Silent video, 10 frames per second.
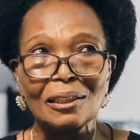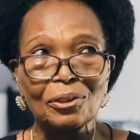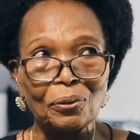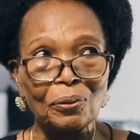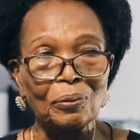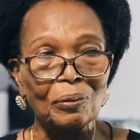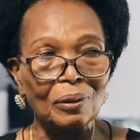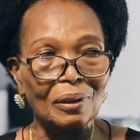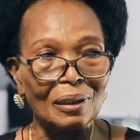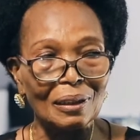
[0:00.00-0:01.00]
so
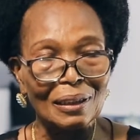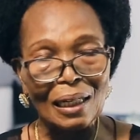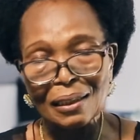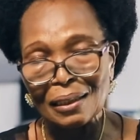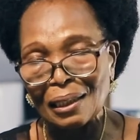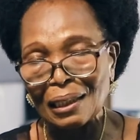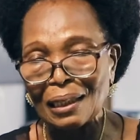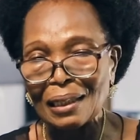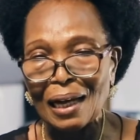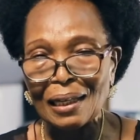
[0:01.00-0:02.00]

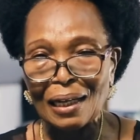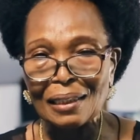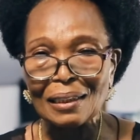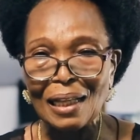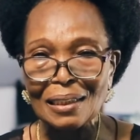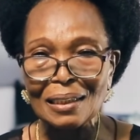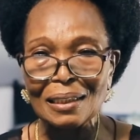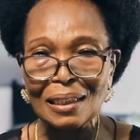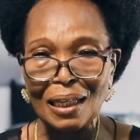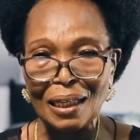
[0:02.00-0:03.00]
I think that's the
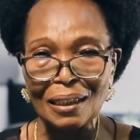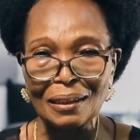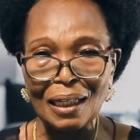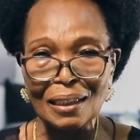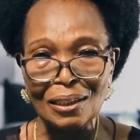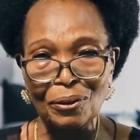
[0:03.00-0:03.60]
skill, that's the